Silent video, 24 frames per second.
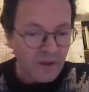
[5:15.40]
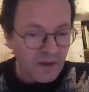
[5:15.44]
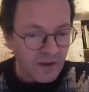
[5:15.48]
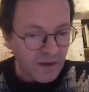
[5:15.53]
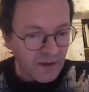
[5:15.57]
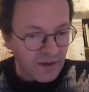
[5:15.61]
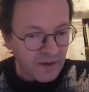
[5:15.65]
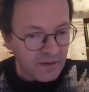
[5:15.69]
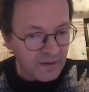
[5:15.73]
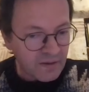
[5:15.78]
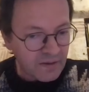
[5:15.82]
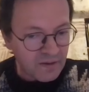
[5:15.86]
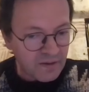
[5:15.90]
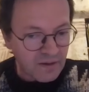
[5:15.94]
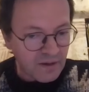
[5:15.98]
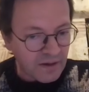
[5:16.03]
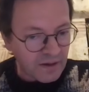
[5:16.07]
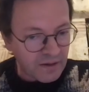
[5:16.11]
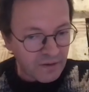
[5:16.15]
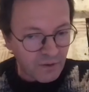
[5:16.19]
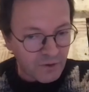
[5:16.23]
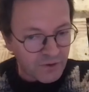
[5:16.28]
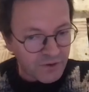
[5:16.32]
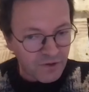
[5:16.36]

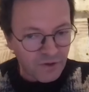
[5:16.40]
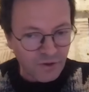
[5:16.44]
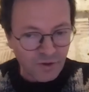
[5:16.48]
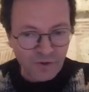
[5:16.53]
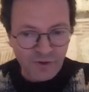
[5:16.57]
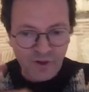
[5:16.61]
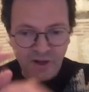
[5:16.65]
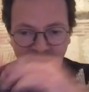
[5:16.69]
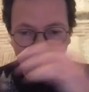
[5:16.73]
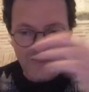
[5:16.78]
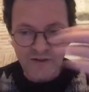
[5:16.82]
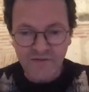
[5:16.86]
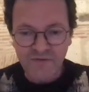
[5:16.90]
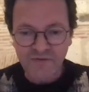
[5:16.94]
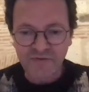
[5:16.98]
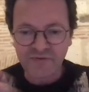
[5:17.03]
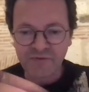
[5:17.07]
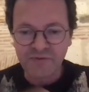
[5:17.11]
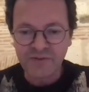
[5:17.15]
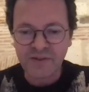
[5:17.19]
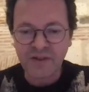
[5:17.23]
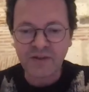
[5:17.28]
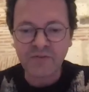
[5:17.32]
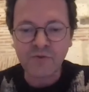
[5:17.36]
and also have
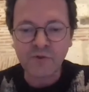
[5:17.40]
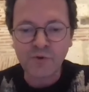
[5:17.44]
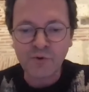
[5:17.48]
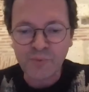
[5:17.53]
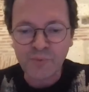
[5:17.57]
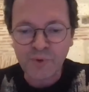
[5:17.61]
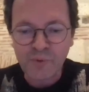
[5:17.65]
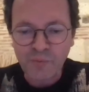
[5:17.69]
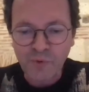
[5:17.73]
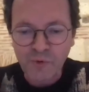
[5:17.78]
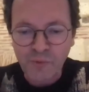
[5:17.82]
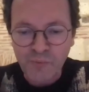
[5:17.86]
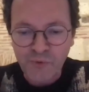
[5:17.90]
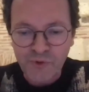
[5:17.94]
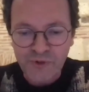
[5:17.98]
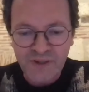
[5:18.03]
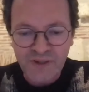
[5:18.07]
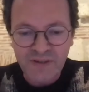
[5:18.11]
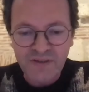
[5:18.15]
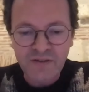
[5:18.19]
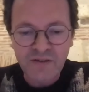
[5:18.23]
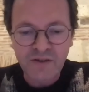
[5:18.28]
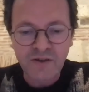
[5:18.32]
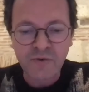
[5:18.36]
several people
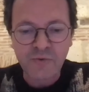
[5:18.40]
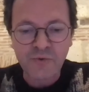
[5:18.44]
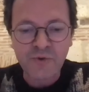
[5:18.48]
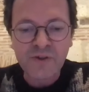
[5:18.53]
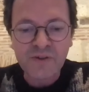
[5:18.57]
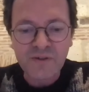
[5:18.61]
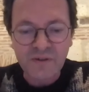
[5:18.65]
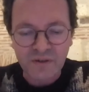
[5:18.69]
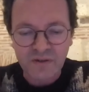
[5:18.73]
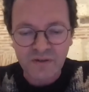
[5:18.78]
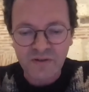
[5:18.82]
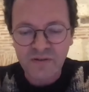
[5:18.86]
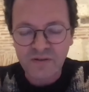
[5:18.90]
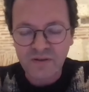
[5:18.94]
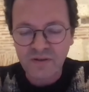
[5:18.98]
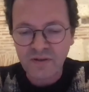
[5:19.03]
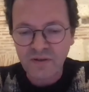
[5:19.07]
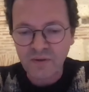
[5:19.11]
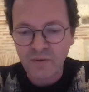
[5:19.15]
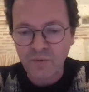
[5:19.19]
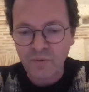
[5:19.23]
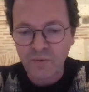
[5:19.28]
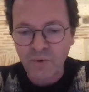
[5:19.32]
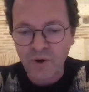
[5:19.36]
presenting reasons
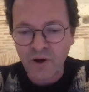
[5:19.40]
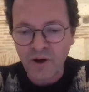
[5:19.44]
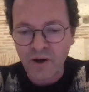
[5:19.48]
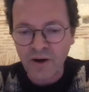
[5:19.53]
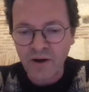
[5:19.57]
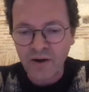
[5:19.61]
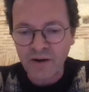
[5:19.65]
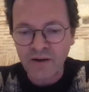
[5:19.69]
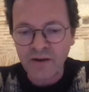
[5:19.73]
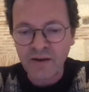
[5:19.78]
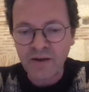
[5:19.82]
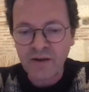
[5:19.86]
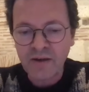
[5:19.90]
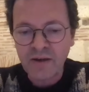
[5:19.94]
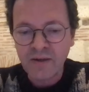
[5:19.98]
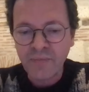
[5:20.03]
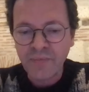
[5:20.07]
why